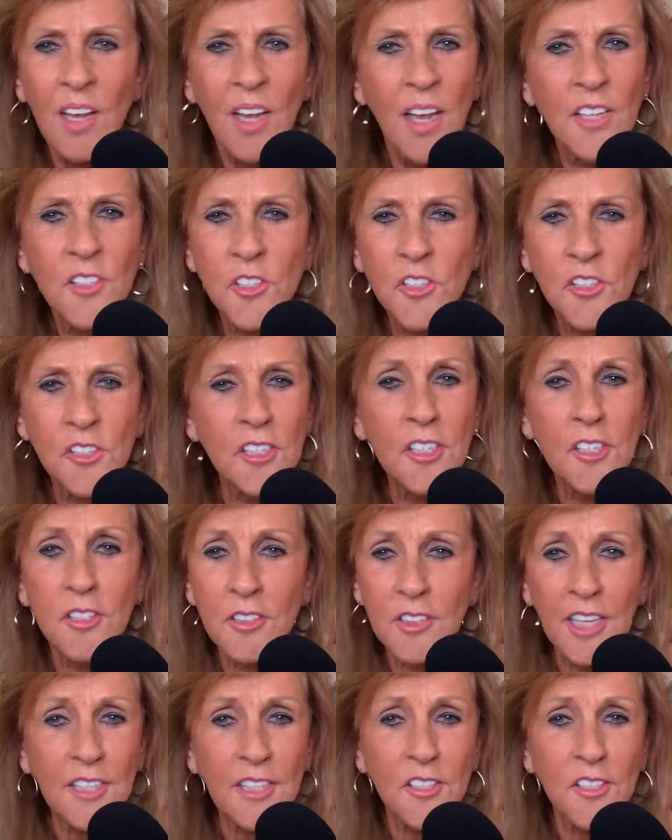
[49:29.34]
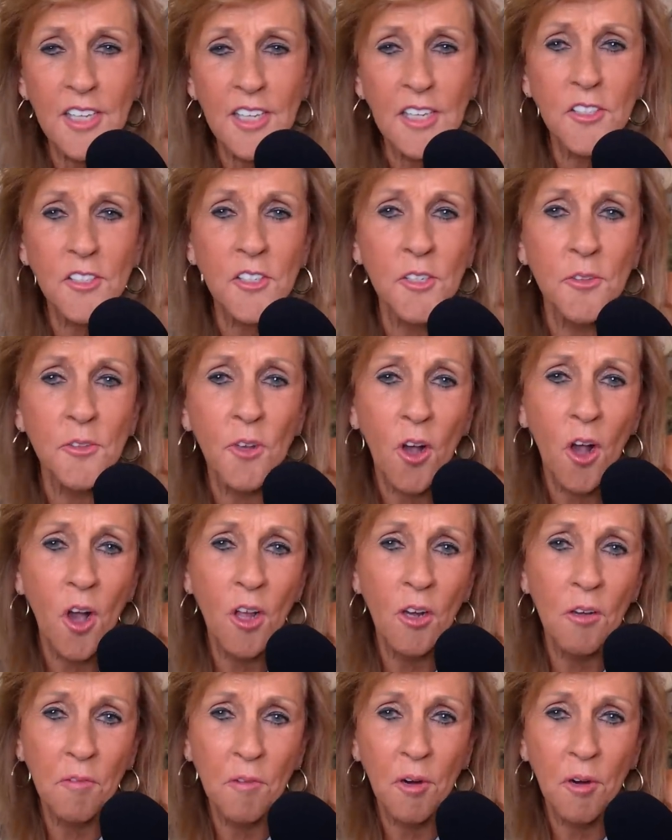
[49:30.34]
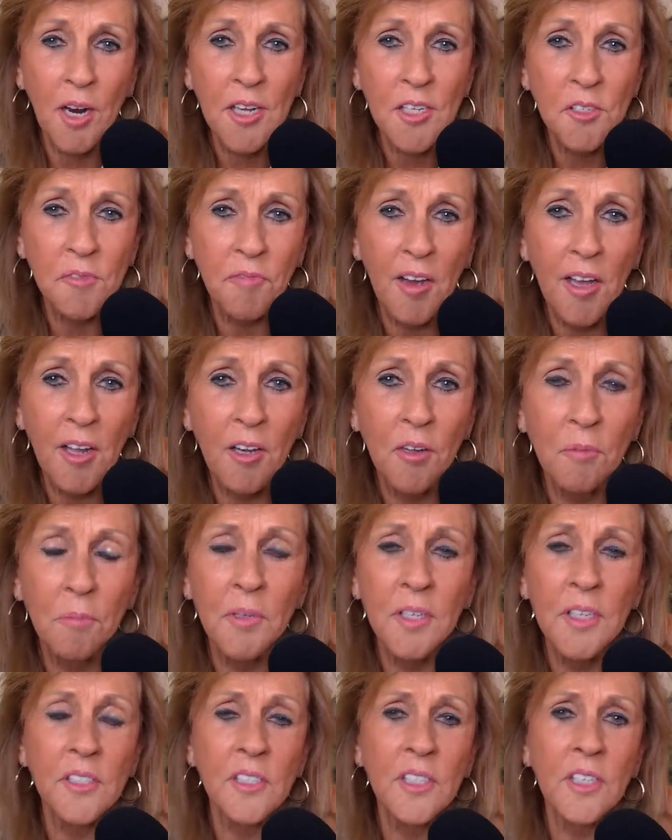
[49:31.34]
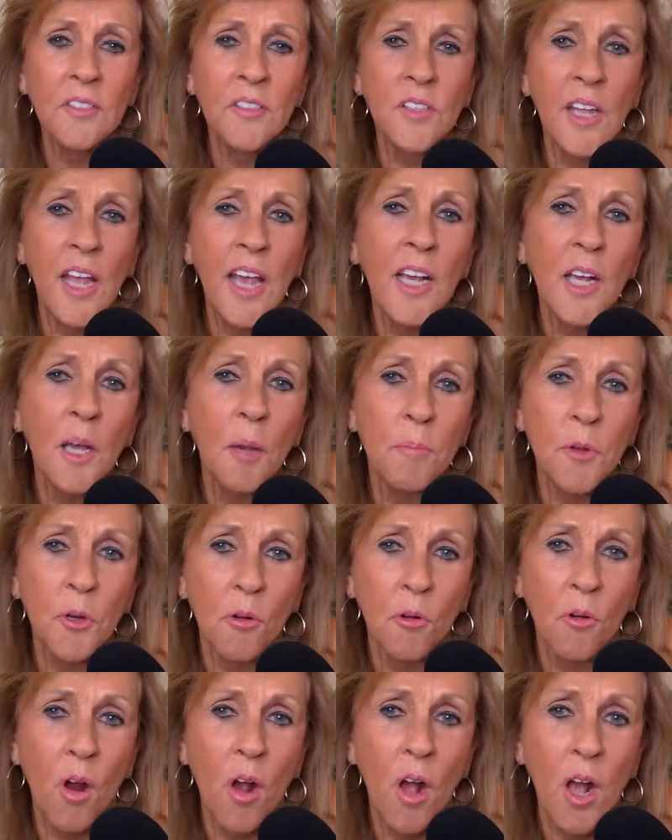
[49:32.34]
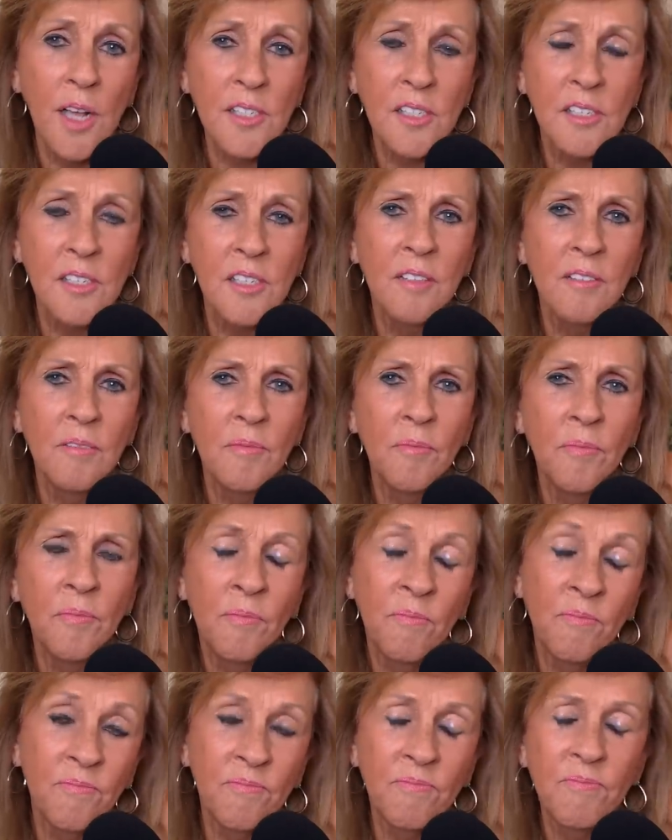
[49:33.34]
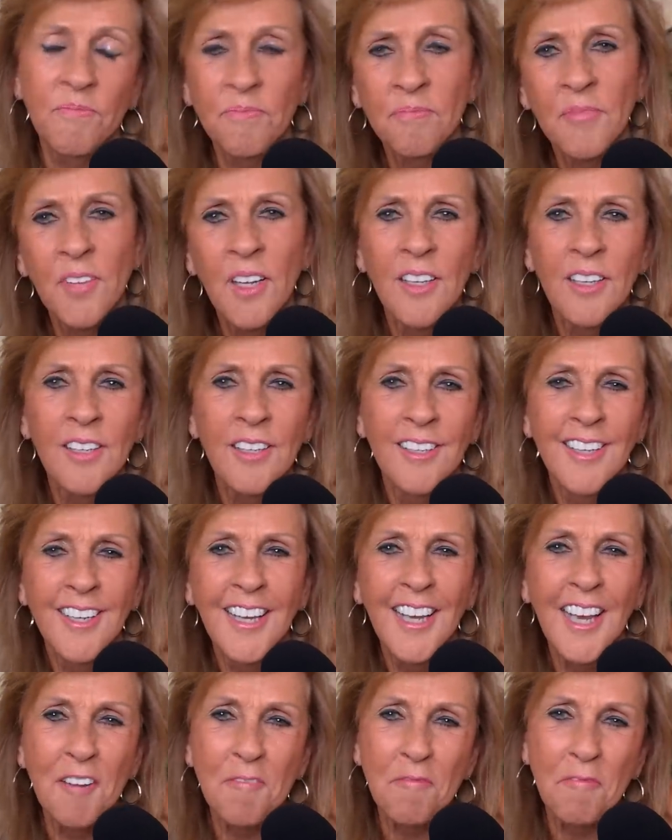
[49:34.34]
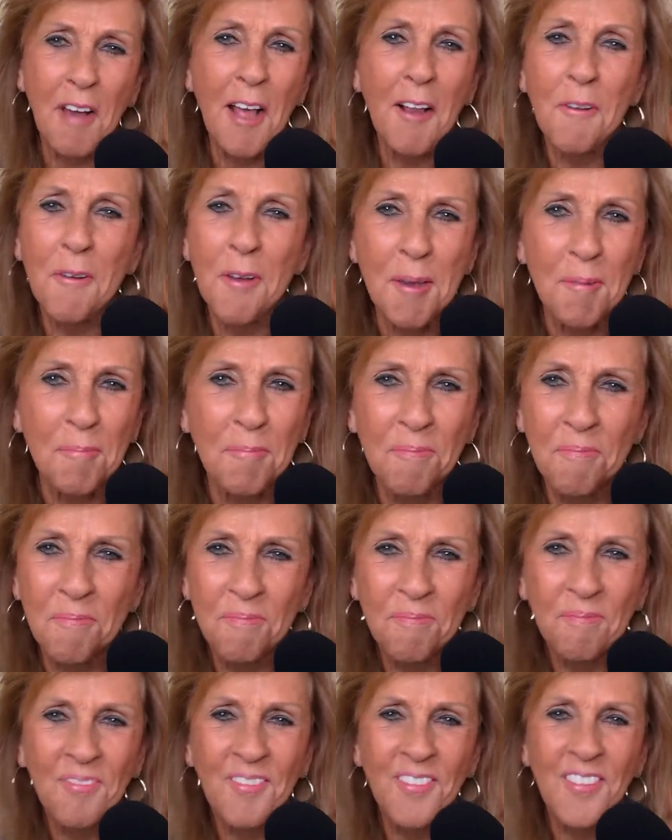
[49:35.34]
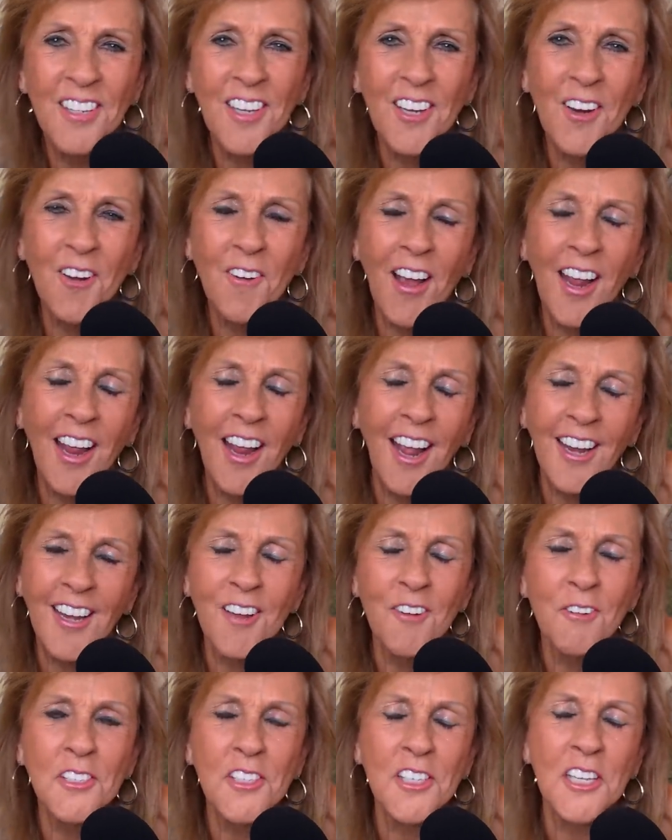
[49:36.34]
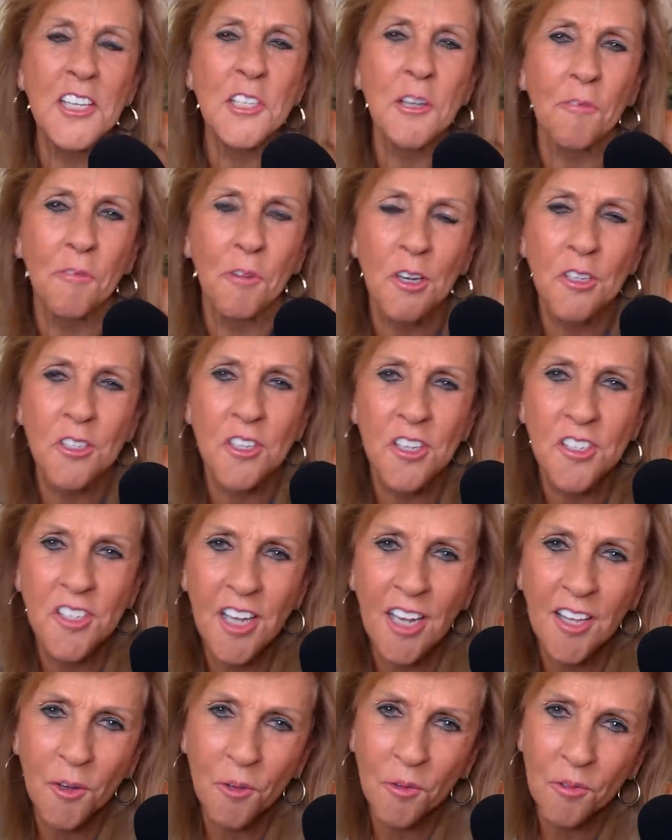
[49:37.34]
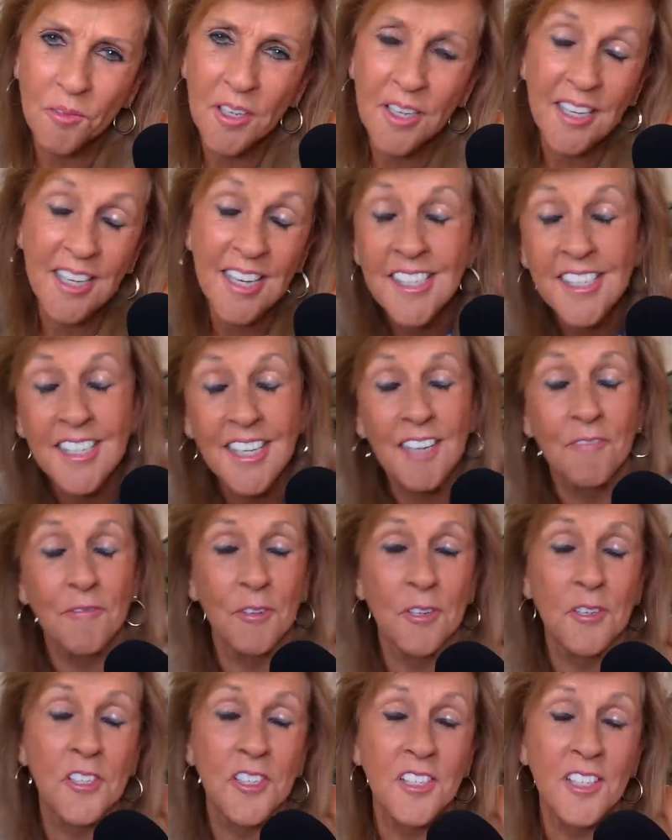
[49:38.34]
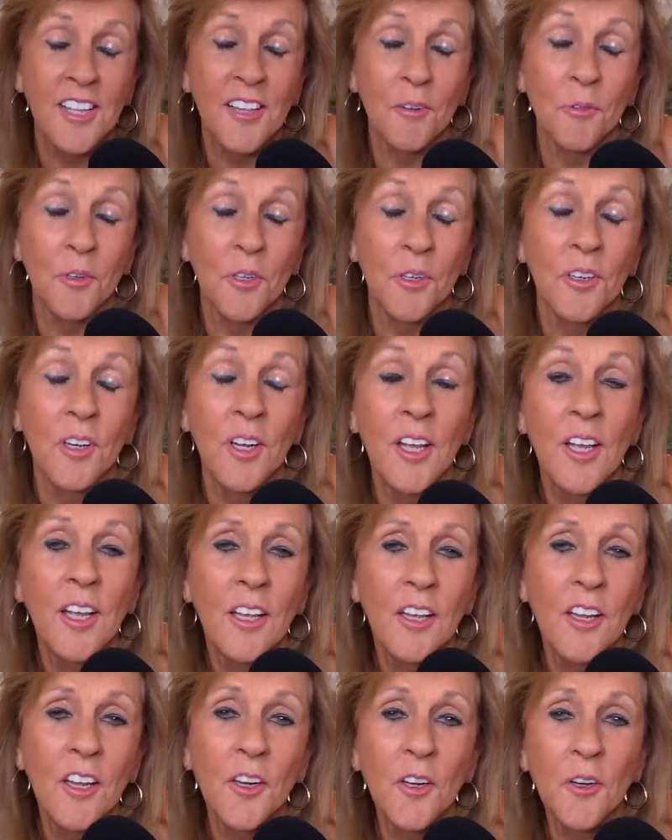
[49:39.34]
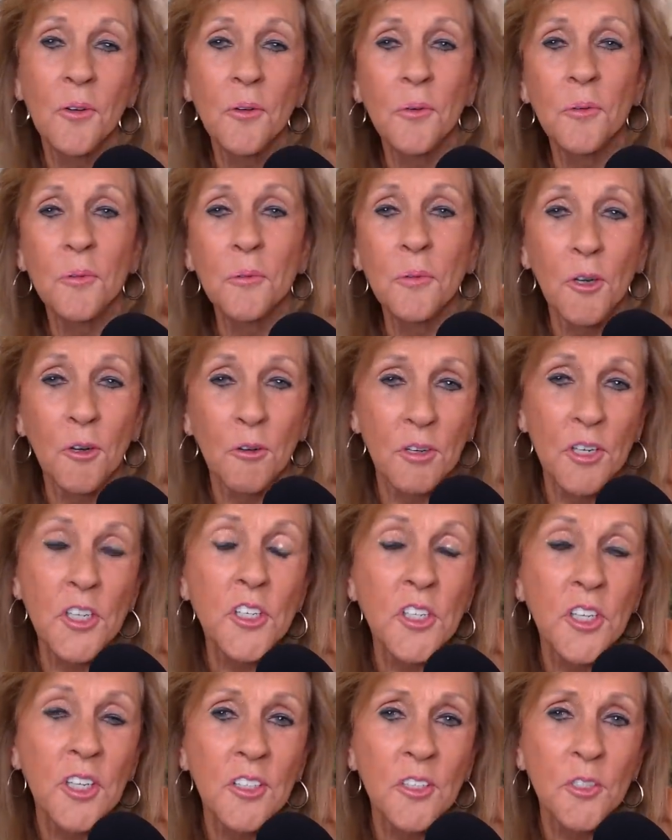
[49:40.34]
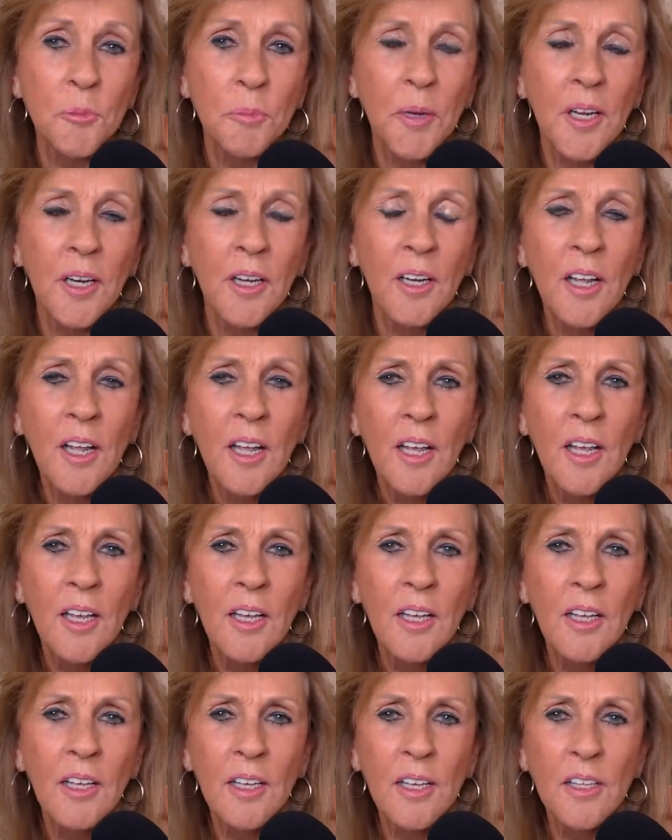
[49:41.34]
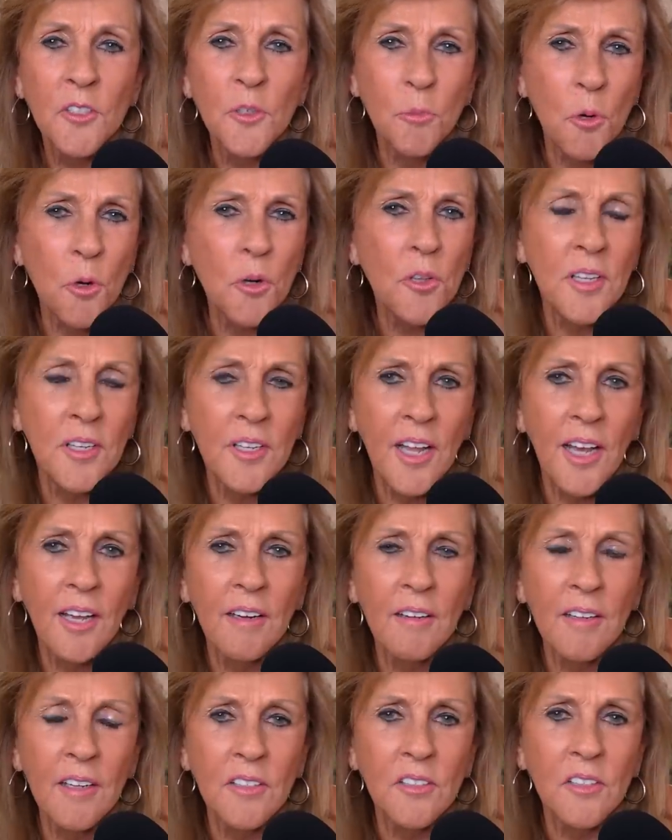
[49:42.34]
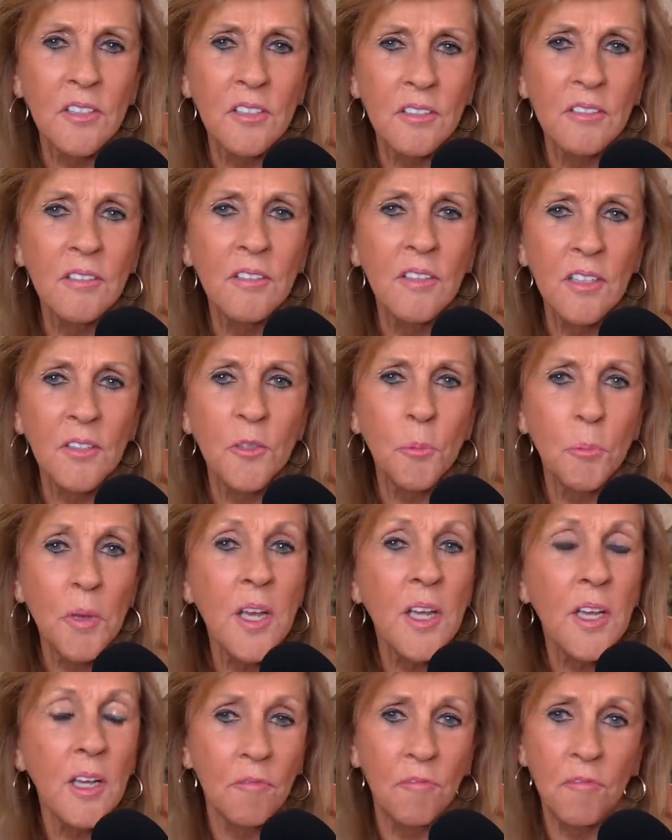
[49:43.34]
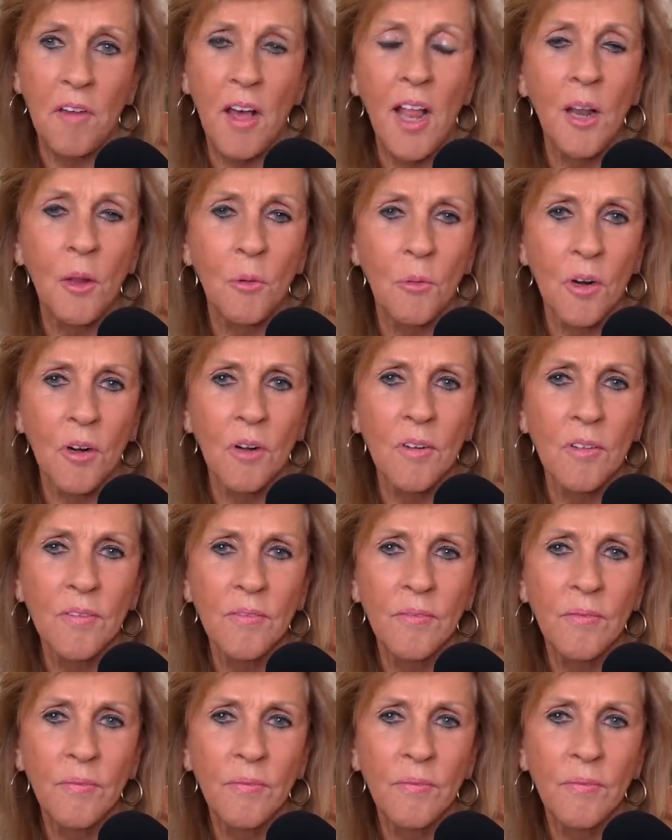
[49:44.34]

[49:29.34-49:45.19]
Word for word: it's still that's that's still the call of Christ mm-hmm. follow he says take up your cross mm-hmm. Mm. and follow him yeah. You know, I, I, know it's easier for us to say that easy for us to say that we're, you know, we're Christians, but it's more than that. It's it's being a follower